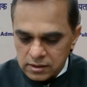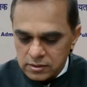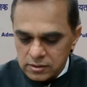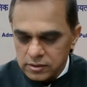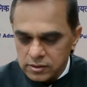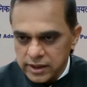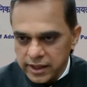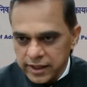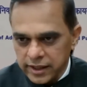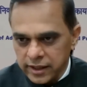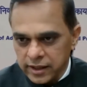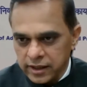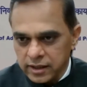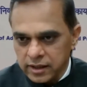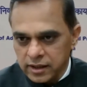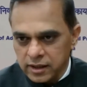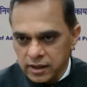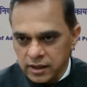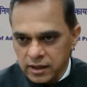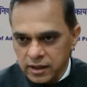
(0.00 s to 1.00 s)

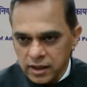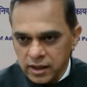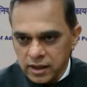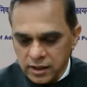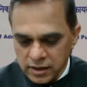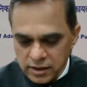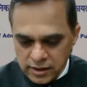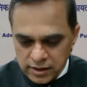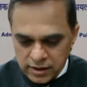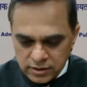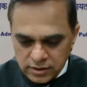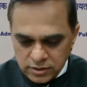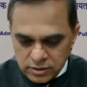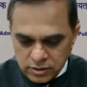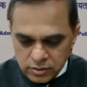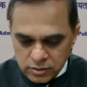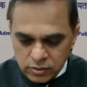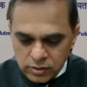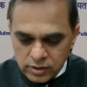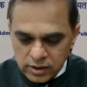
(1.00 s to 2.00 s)
Today, India's
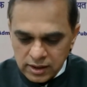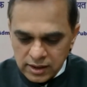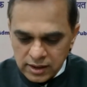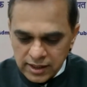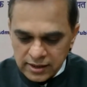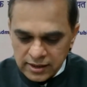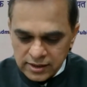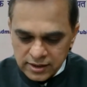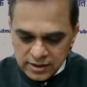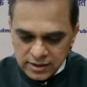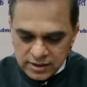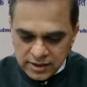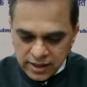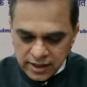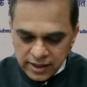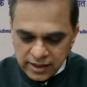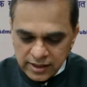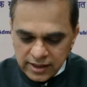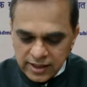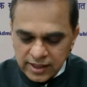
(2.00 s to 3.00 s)
rural
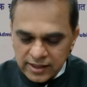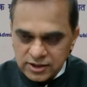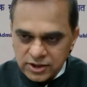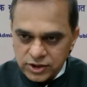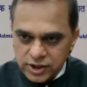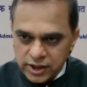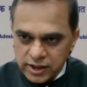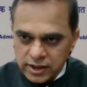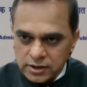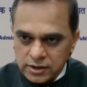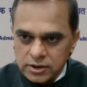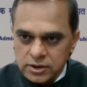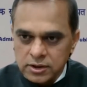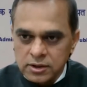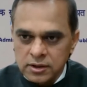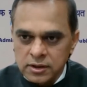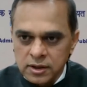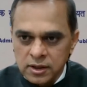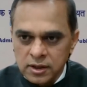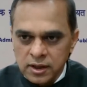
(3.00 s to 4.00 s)
countryside has changed.
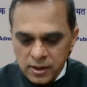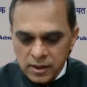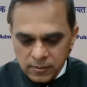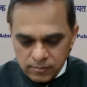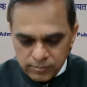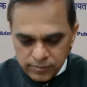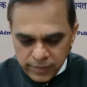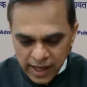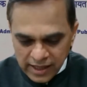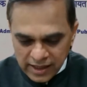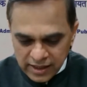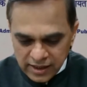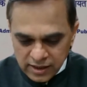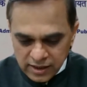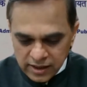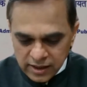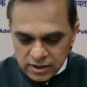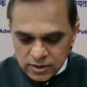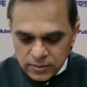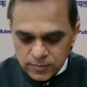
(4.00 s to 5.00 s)
Banking
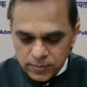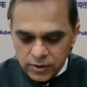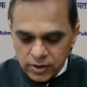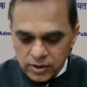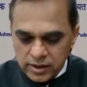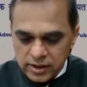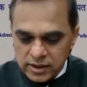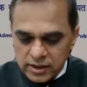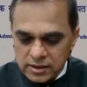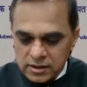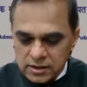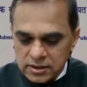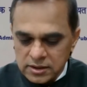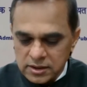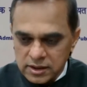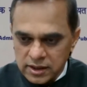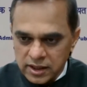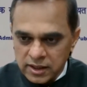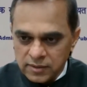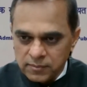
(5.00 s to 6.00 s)

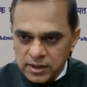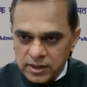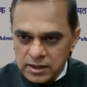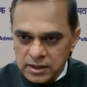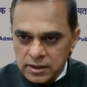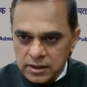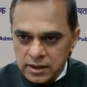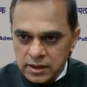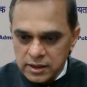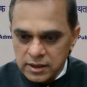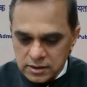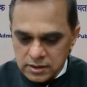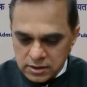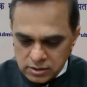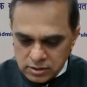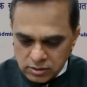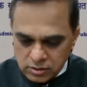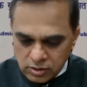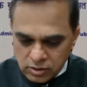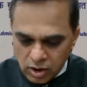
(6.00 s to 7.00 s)
correspondents,
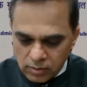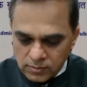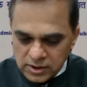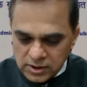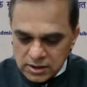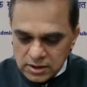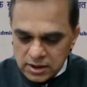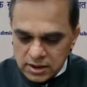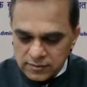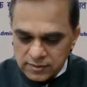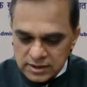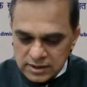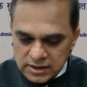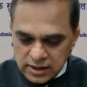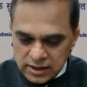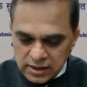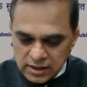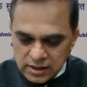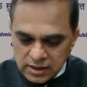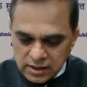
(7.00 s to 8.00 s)
e-mitras, common service
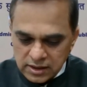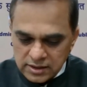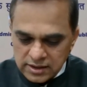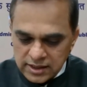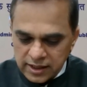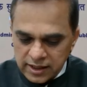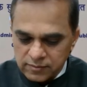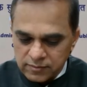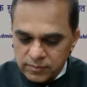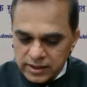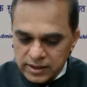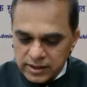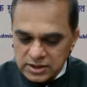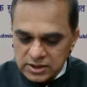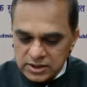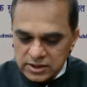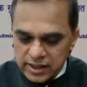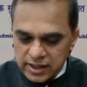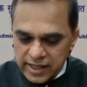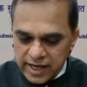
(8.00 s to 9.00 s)
centers have
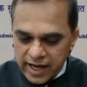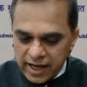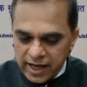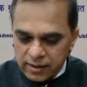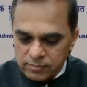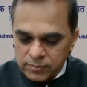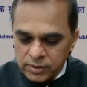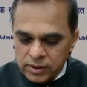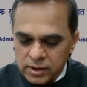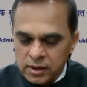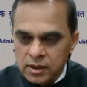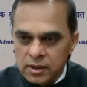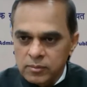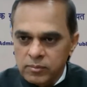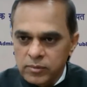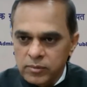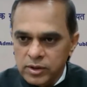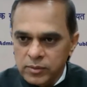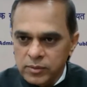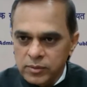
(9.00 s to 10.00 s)
bridged the gap
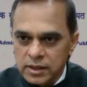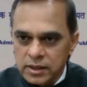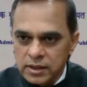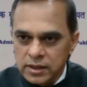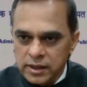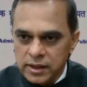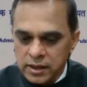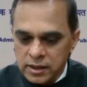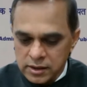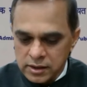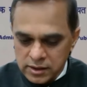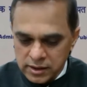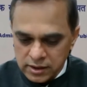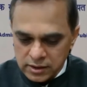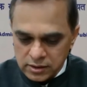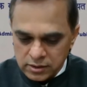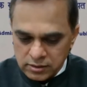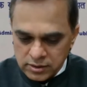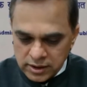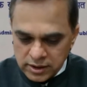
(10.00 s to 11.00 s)
between the
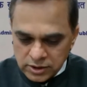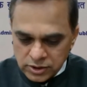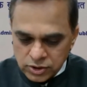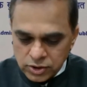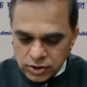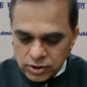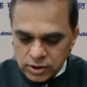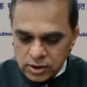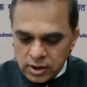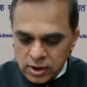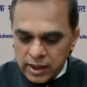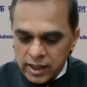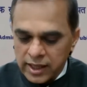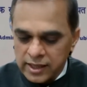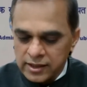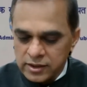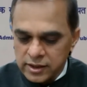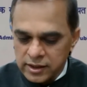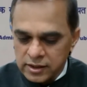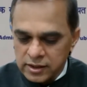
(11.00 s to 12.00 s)
internet rich
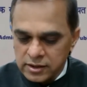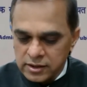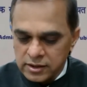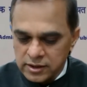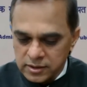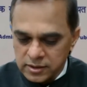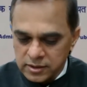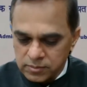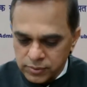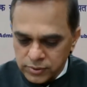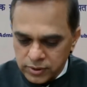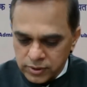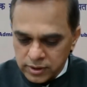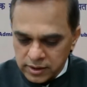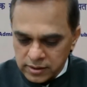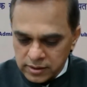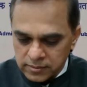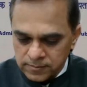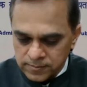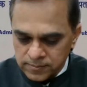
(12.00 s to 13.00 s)
and the internet poor.